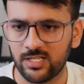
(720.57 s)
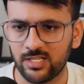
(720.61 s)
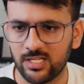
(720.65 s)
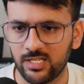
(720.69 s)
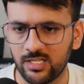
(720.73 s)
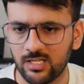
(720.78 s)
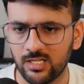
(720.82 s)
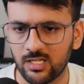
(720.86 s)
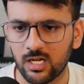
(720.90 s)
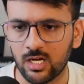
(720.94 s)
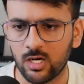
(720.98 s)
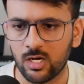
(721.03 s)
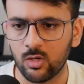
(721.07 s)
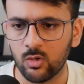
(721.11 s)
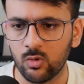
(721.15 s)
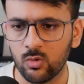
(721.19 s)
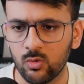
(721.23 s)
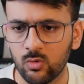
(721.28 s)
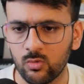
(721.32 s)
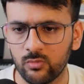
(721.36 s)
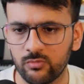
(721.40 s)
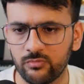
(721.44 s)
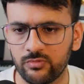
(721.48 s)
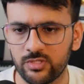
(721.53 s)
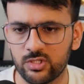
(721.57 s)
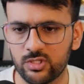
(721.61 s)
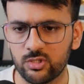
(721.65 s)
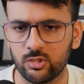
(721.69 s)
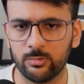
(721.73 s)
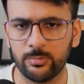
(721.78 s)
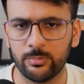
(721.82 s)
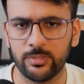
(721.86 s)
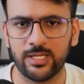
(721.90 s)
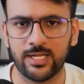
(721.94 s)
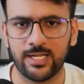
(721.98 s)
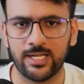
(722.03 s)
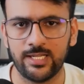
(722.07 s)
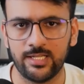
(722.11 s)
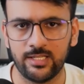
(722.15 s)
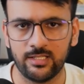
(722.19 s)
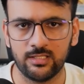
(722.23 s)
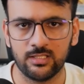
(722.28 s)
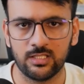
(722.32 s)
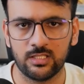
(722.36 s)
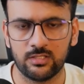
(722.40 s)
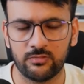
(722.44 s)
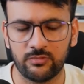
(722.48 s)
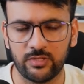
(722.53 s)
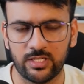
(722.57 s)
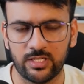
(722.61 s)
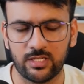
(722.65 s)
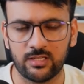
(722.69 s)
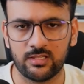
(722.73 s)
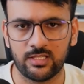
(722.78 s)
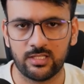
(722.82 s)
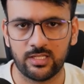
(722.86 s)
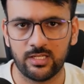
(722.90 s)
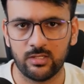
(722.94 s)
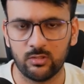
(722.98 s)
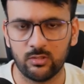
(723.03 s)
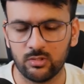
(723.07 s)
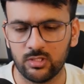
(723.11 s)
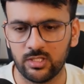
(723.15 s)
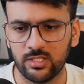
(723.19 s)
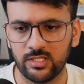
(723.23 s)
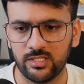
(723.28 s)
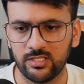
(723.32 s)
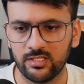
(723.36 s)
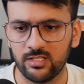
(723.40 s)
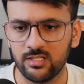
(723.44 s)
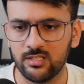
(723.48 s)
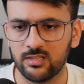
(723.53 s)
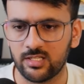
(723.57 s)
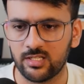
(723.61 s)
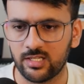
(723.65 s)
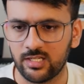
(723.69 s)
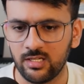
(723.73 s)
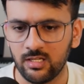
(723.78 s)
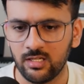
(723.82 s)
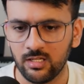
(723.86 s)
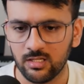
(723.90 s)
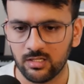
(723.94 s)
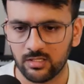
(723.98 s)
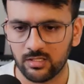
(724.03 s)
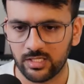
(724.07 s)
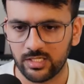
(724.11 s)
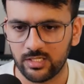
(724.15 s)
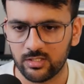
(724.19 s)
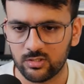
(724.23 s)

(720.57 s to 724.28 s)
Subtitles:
how we should be writing the Twitter thread or the LinkedIn thread, right?